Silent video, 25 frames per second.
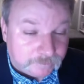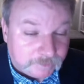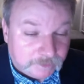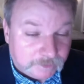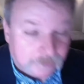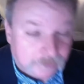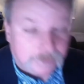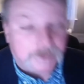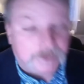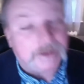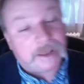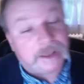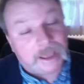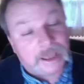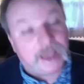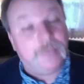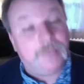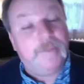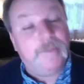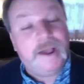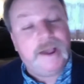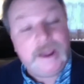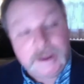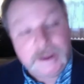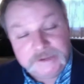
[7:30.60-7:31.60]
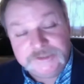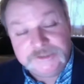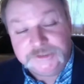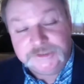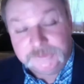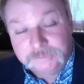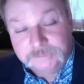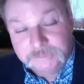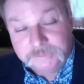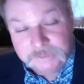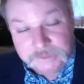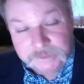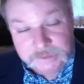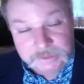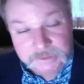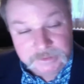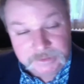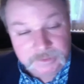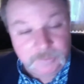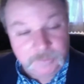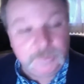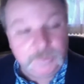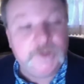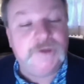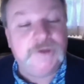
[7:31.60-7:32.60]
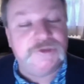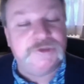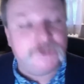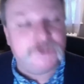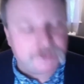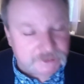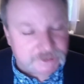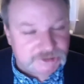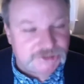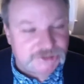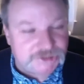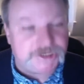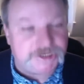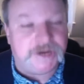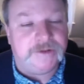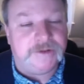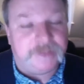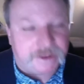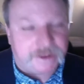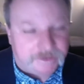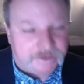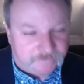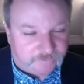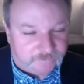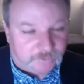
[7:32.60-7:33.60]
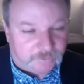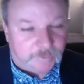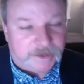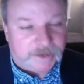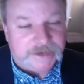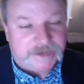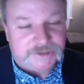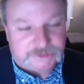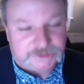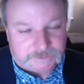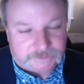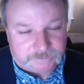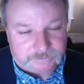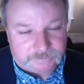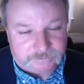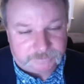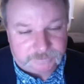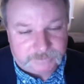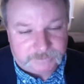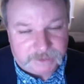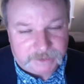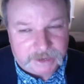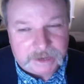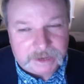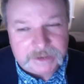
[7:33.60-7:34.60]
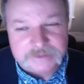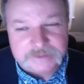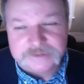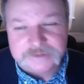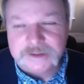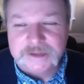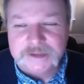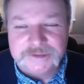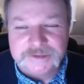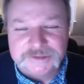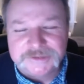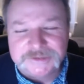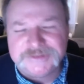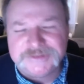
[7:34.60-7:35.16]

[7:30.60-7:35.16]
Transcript: and the guy behind you, because you're going to share that information. And it's not just,